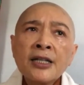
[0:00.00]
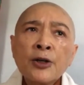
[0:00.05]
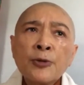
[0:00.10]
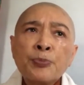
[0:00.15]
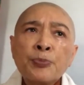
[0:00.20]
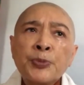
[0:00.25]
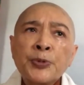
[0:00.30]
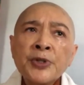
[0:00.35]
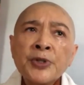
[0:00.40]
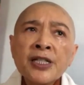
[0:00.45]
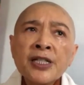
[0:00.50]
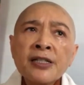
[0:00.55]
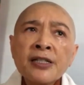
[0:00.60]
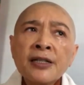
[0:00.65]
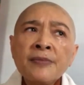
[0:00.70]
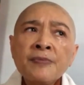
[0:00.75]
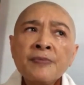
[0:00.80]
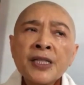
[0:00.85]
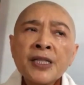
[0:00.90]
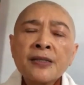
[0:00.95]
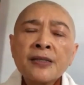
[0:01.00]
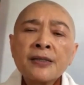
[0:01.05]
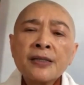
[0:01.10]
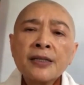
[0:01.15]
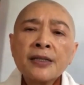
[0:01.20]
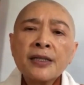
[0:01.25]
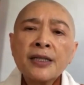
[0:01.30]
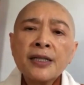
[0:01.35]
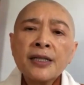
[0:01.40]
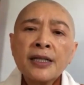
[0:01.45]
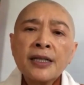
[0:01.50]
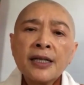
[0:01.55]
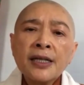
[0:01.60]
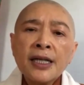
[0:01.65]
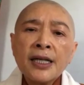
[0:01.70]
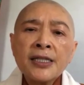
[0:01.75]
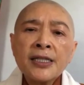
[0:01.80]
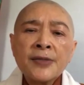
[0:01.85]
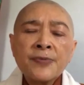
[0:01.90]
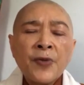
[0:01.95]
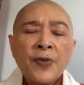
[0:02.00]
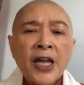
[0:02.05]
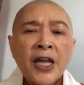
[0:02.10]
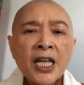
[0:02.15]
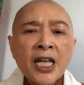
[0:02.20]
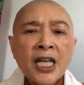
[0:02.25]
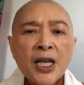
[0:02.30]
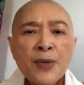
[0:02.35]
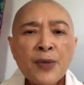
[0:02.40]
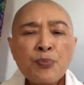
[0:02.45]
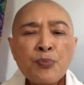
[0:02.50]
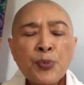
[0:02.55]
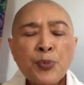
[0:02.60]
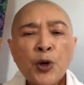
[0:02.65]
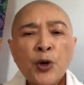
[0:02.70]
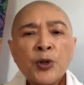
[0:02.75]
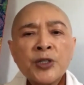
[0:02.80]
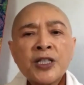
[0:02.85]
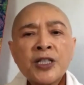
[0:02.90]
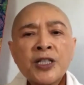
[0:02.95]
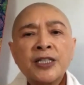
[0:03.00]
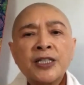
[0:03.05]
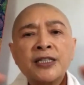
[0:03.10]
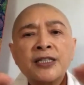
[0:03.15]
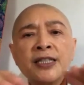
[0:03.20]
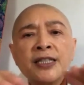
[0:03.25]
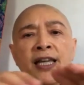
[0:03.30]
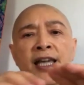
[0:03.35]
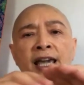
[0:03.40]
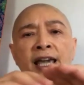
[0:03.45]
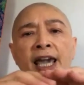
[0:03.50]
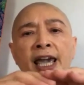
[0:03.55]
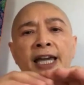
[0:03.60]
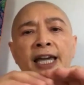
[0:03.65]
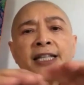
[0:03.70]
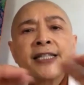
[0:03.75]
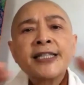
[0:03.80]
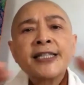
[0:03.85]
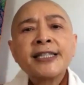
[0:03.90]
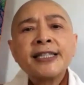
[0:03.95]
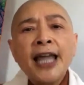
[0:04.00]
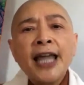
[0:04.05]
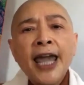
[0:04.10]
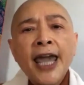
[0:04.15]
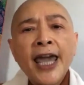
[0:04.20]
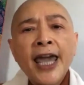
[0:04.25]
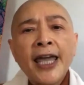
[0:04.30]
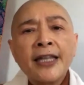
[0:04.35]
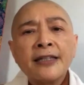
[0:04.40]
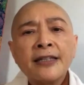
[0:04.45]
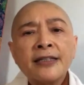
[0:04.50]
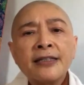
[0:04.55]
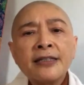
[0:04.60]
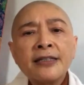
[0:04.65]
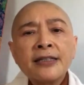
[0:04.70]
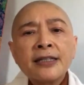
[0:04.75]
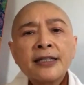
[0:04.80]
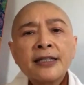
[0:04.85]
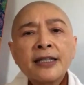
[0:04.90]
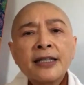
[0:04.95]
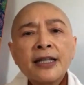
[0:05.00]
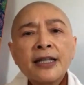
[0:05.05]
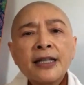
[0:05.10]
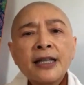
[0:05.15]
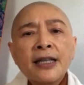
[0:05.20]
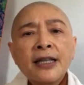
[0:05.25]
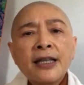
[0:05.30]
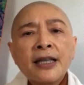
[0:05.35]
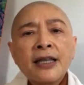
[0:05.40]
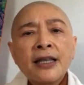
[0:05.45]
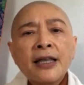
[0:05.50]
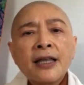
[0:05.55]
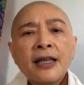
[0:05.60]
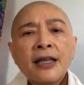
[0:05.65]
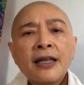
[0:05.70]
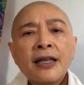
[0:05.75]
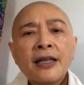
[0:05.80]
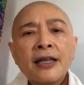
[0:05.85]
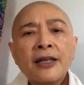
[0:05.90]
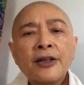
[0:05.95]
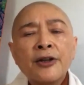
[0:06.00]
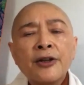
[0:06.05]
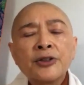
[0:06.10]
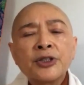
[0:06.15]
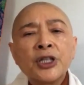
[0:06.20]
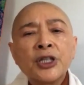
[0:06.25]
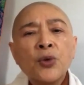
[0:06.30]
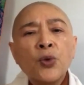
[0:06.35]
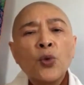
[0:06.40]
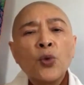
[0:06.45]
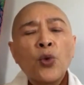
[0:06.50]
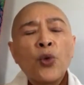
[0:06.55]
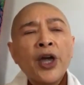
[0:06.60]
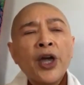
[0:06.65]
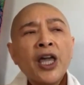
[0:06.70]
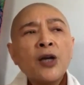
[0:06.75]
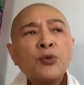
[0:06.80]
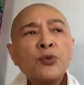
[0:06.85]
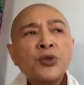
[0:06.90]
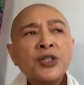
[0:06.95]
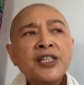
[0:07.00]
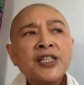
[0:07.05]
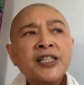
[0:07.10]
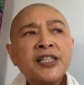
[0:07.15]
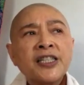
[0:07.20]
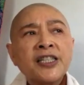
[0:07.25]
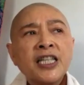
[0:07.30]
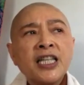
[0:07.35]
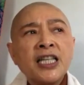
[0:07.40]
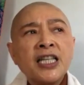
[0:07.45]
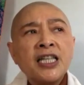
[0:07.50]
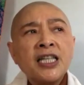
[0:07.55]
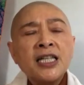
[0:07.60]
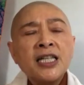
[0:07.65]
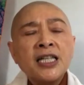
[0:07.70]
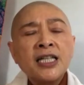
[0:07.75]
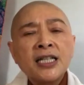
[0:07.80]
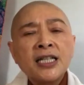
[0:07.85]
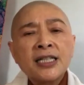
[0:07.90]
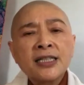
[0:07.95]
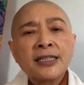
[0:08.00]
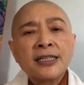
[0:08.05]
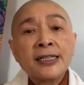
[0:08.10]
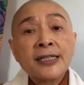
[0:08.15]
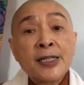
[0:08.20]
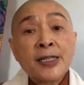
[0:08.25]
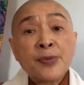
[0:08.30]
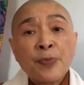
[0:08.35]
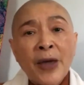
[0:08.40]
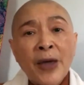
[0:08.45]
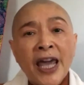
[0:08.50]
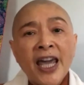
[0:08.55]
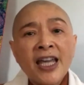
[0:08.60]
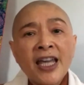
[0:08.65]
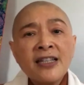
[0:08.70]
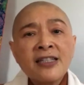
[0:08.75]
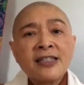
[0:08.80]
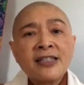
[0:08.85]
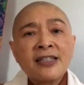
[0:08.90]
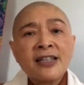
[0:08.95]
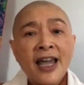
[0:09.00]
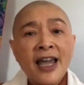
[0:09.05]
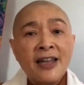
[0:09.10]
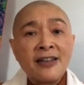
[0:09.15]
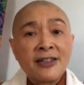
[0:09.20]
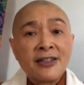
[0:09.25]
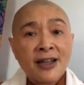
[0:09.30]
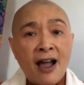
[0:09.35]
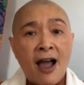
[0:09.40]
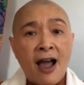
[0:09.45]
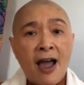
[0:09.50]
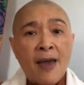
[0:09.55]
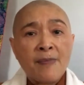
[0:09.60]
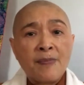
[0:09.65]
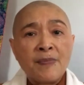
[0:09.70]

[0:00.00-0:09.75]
Buddhism is very important, extend, the way we see the space and time.